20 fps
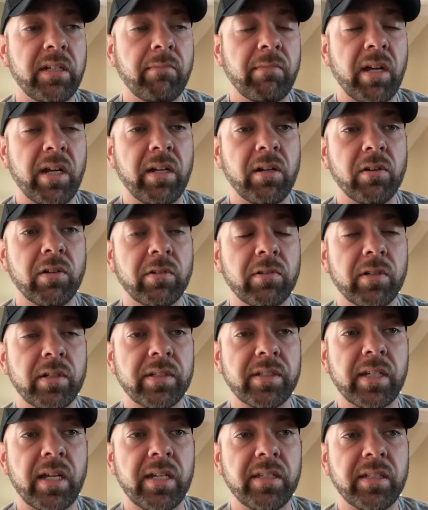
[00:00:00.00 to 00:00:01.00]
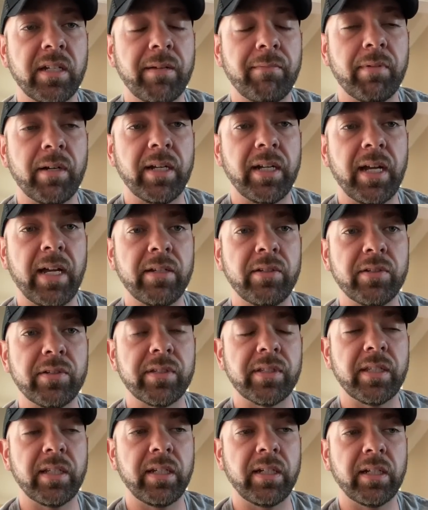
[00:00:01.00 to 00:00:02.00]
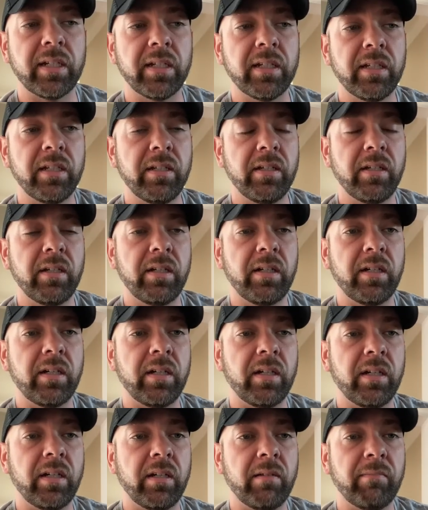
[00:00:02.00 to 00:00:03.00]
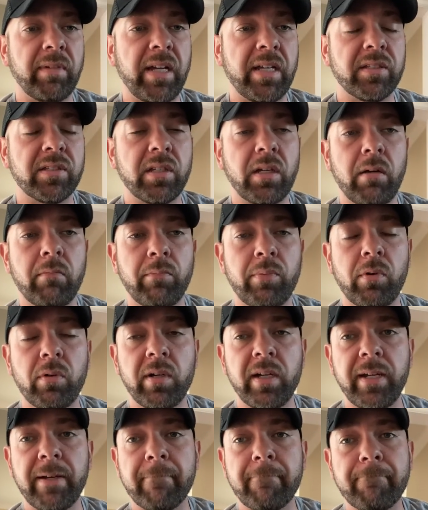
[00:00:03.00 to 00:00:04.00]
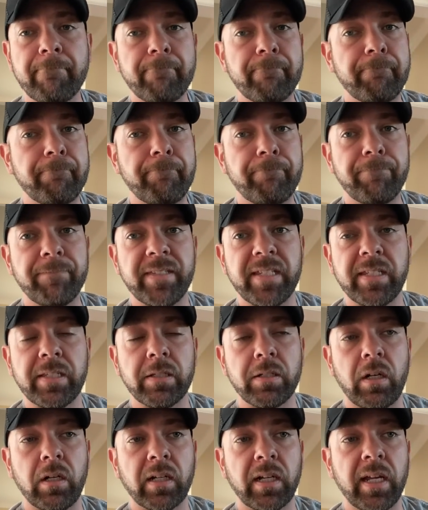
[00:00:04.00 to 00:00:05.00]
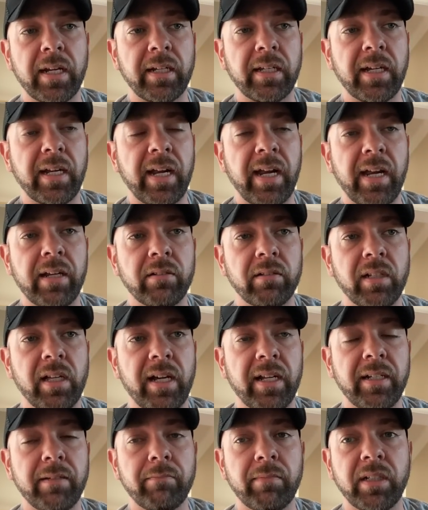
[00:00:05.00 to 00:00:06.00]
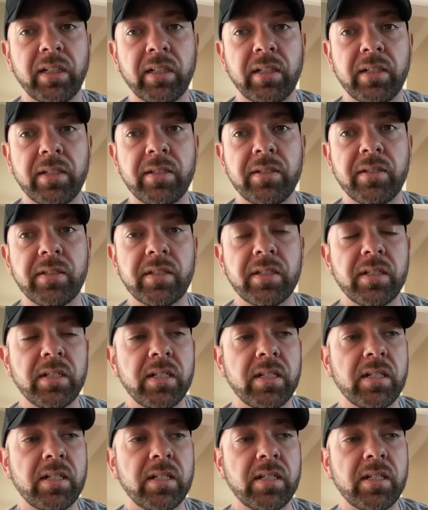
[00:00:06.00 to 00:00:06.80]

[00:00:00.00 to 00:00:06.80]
I'm not here to criticize anybody. I just think at some point, this has all got to get a handle on it because